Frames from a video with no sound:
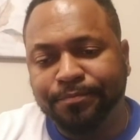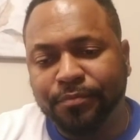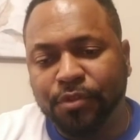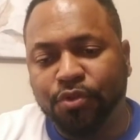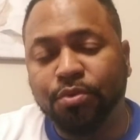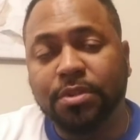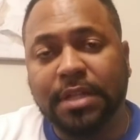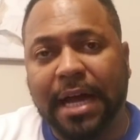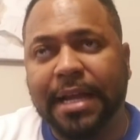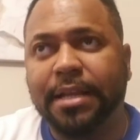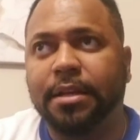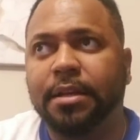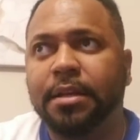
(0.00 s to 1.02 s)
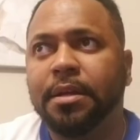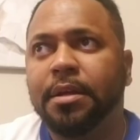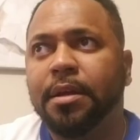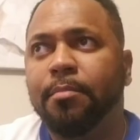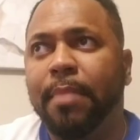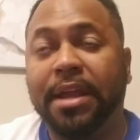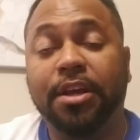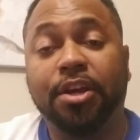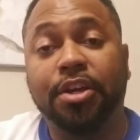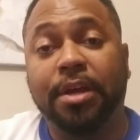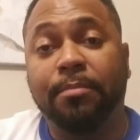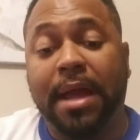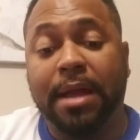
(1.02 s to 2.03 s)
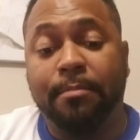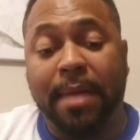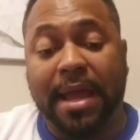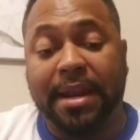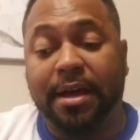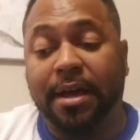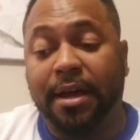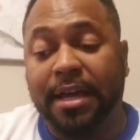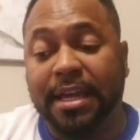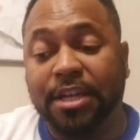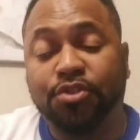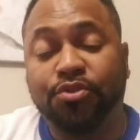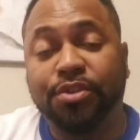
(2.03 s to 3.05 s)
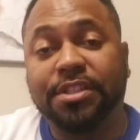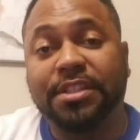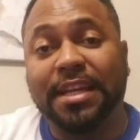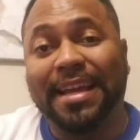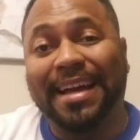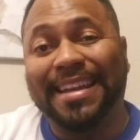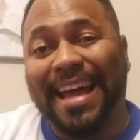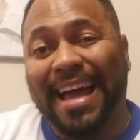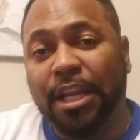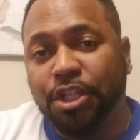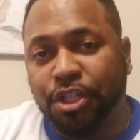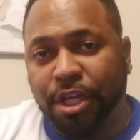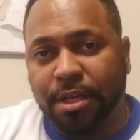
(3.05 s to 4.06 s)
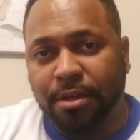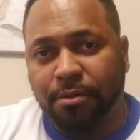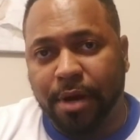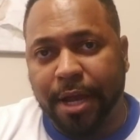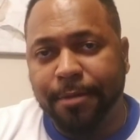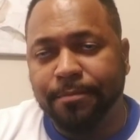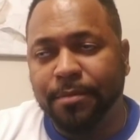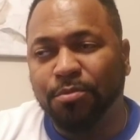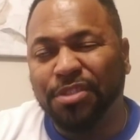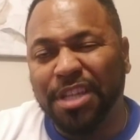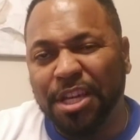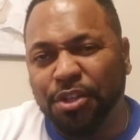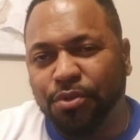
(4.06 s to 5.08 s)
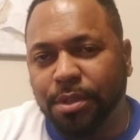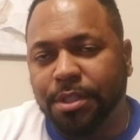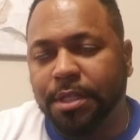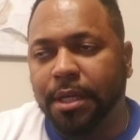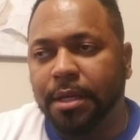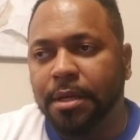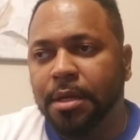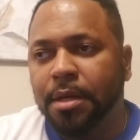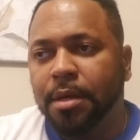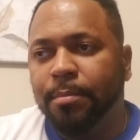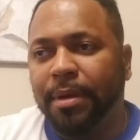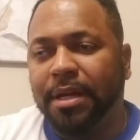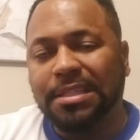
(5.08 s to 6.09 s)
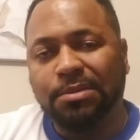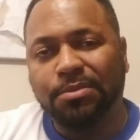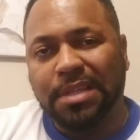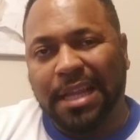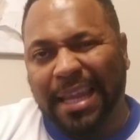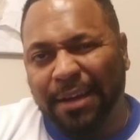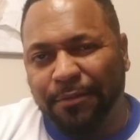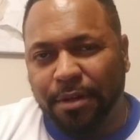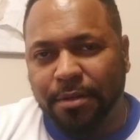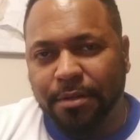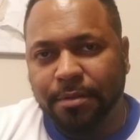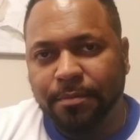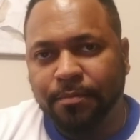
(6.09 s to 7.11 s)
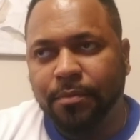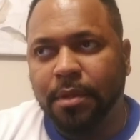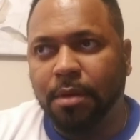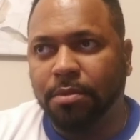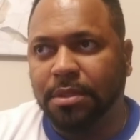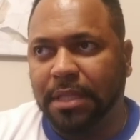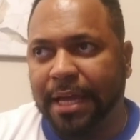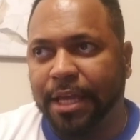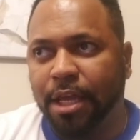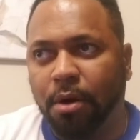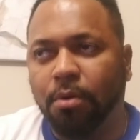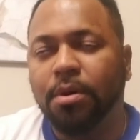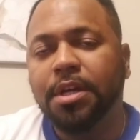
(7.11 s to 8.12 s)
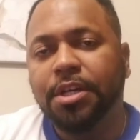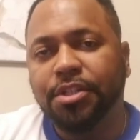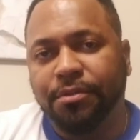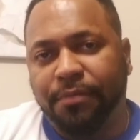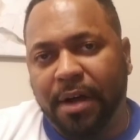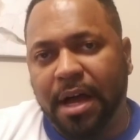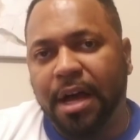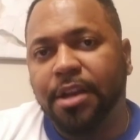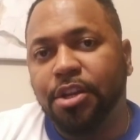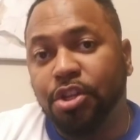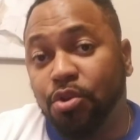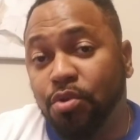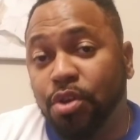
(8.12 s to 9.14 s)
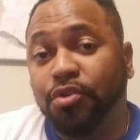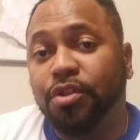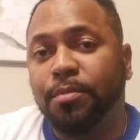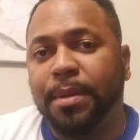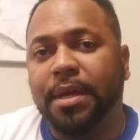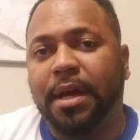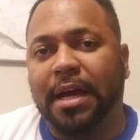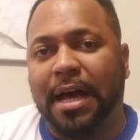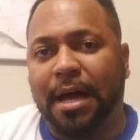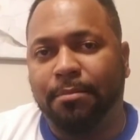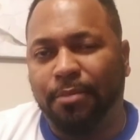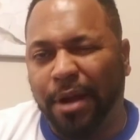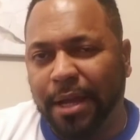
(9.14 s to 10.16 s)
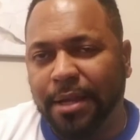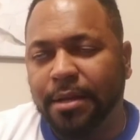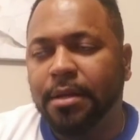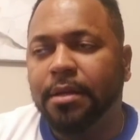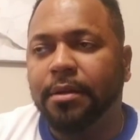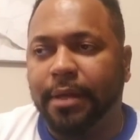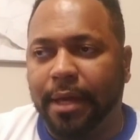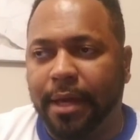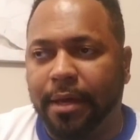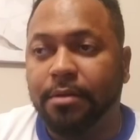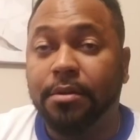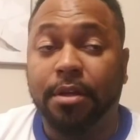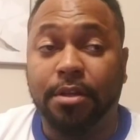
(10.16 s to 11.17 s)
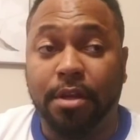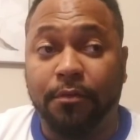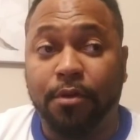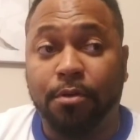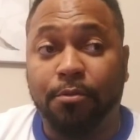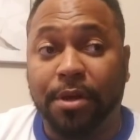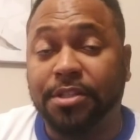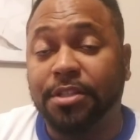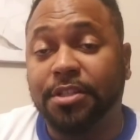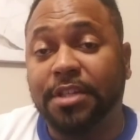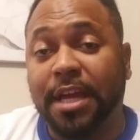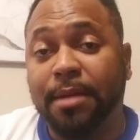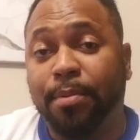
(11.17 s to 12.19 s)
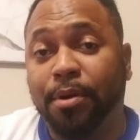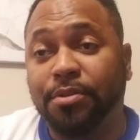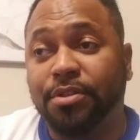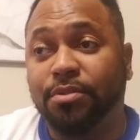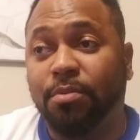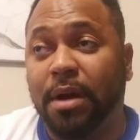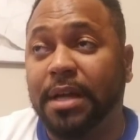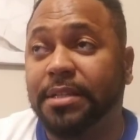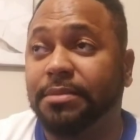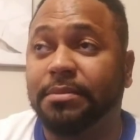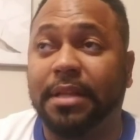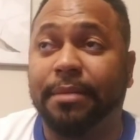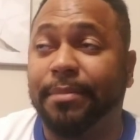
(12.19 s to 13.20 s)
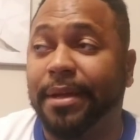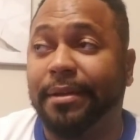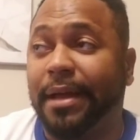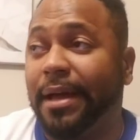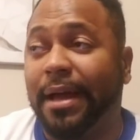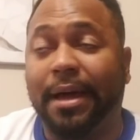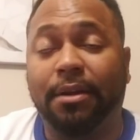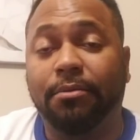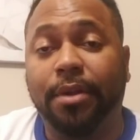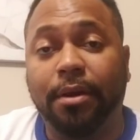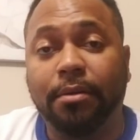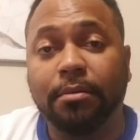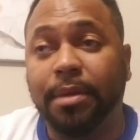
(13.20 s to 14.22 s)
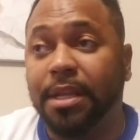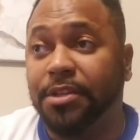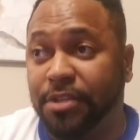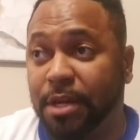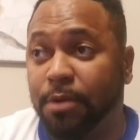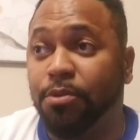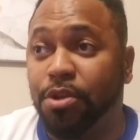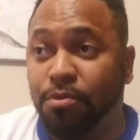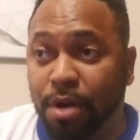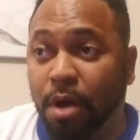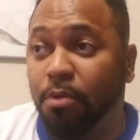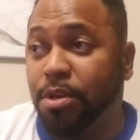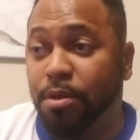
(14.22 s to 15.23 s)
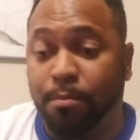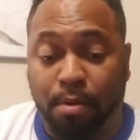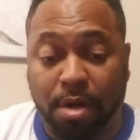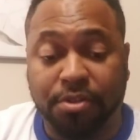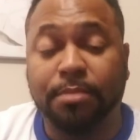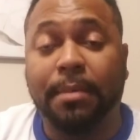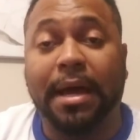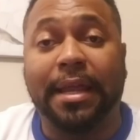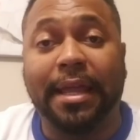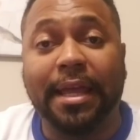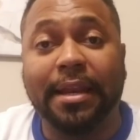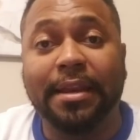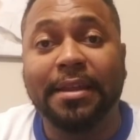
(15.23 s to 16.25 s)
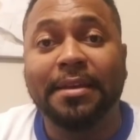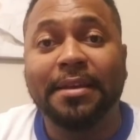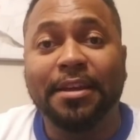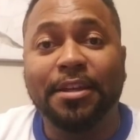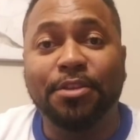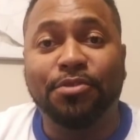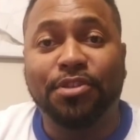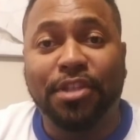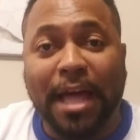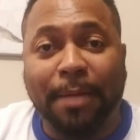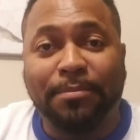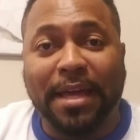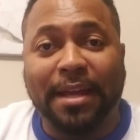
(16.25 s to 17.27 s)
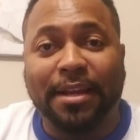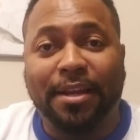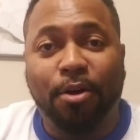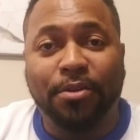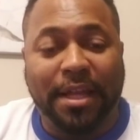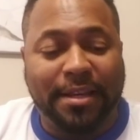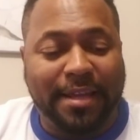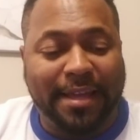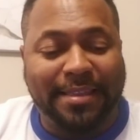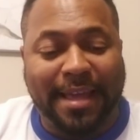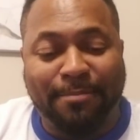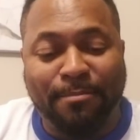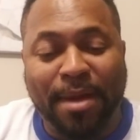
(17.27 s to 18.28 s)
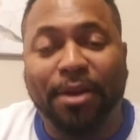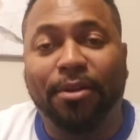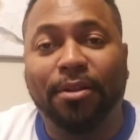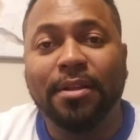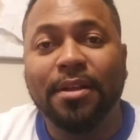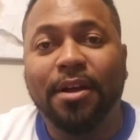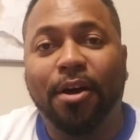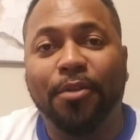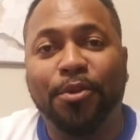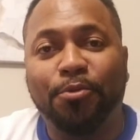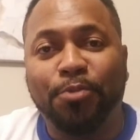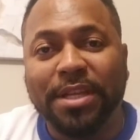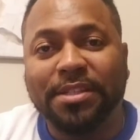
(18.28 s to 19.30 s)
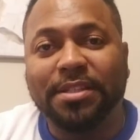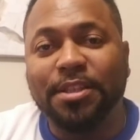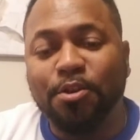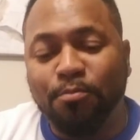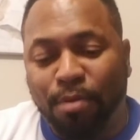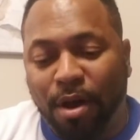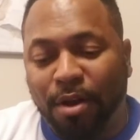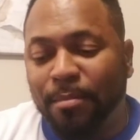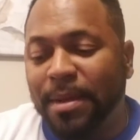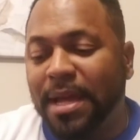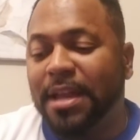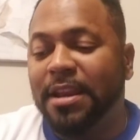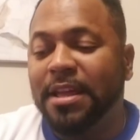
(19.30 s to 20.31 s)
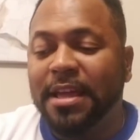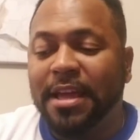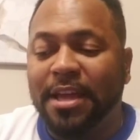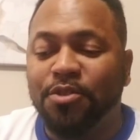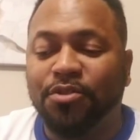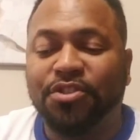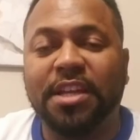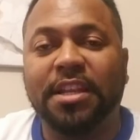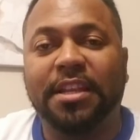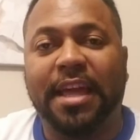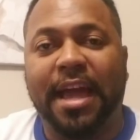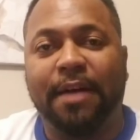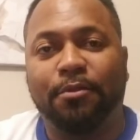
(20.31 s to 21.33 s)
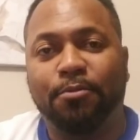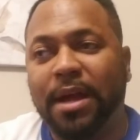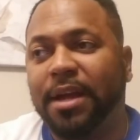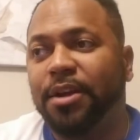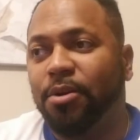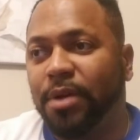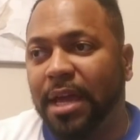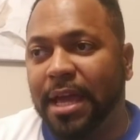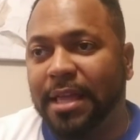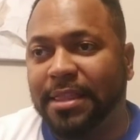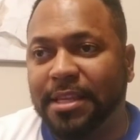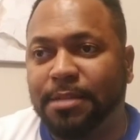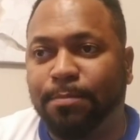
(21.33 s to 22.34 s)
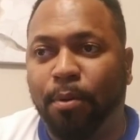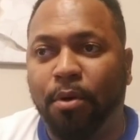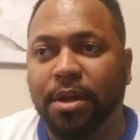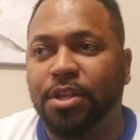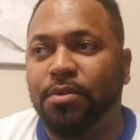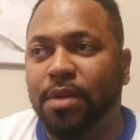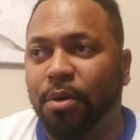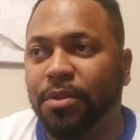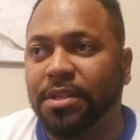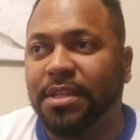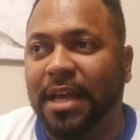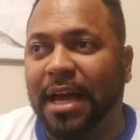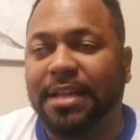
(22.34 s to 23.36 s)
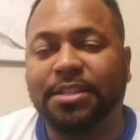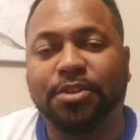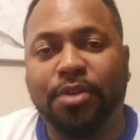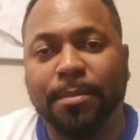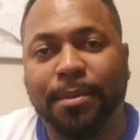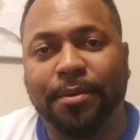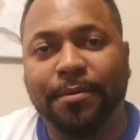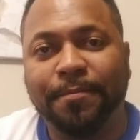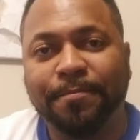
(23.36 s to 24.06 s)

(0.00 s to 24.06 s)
Drew Titan made an interesting analogy, right? It was interesting because it was clever. He was like, yo, Javon, you used to be a cop, right? Yeah. You ever arrested the same person twice? It was like, man, I don't know. But he said, well, you know, when you brought somebody in, you slapped that metal on their wrist and you brought them in and you seen that they have a record. Okay, at this point, you know this guy is a criminal.